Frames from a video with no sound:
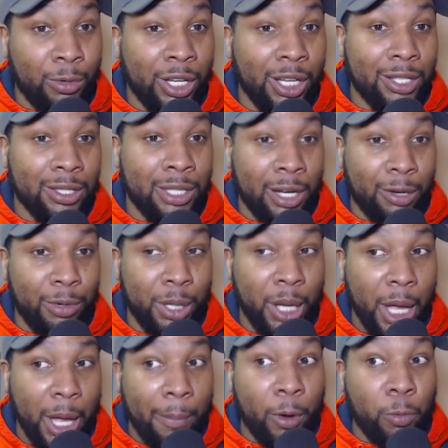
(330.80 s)
etc.
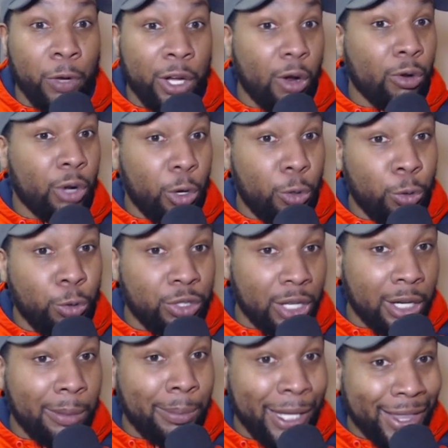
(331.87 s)
But we don't know who's going
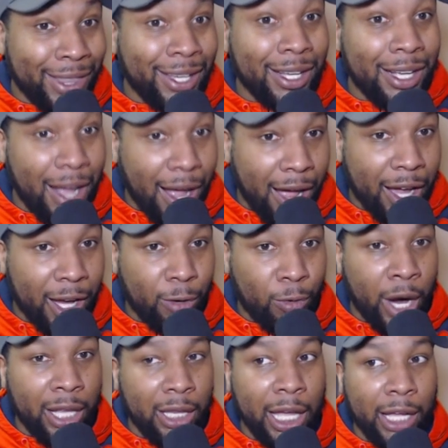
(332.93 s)
to be the guy,
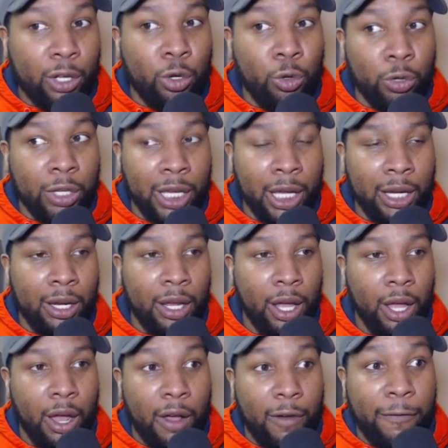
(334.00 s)
right? Like who can
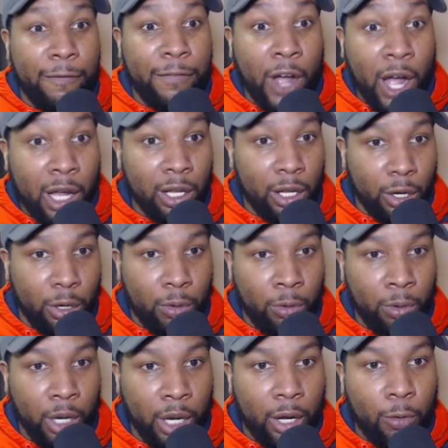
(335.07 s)

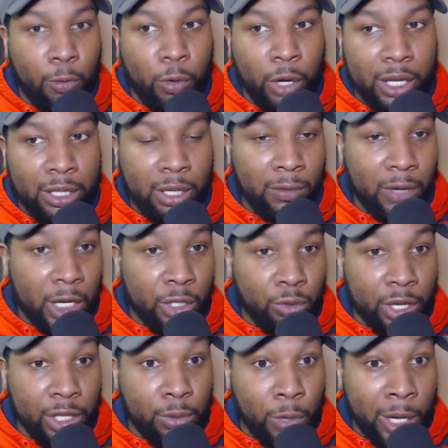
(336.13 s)
follow what
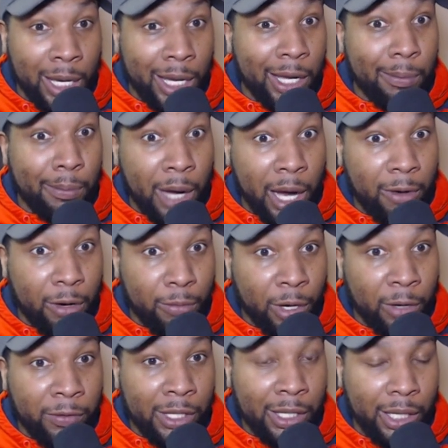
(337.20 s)
T'Vondre Sweat and Byron
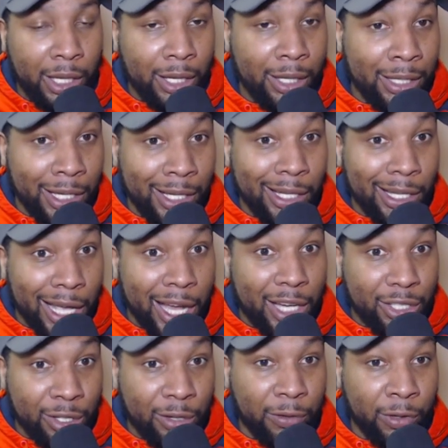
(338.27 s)
Murphy did
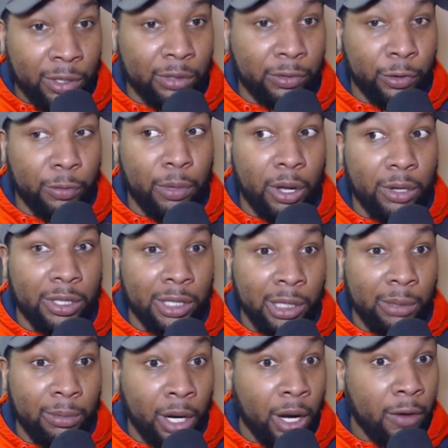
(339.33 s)
last year for this football
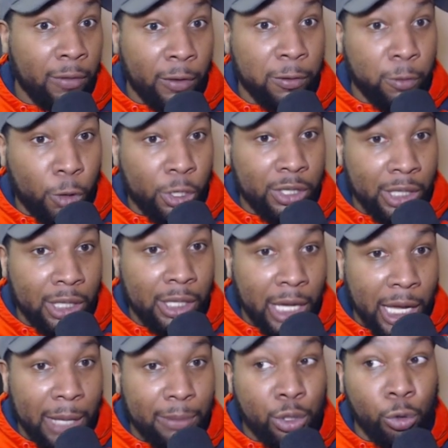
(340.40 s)
team for 14
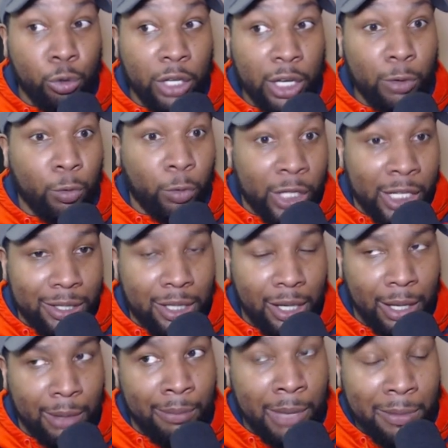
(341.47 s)
games. Who can reach
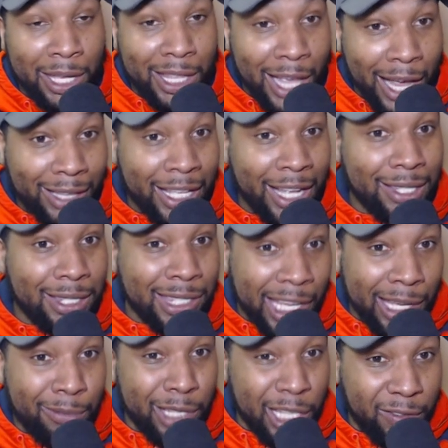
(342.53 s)
maybe not that
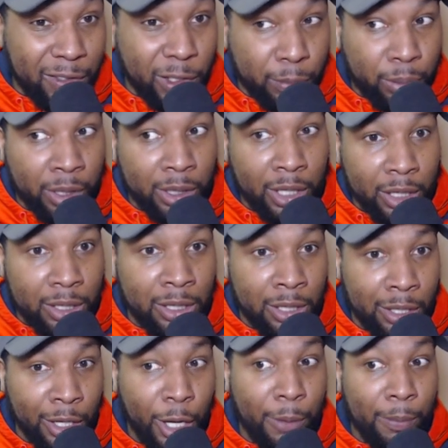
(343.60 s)
same level of
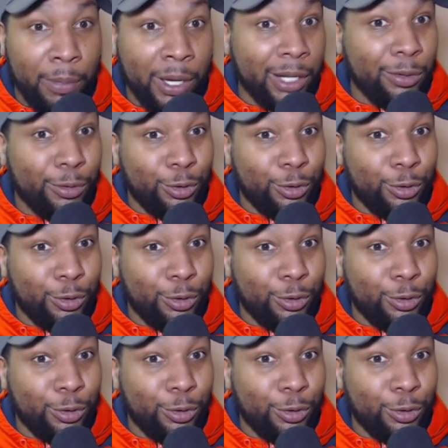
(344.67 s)
production, but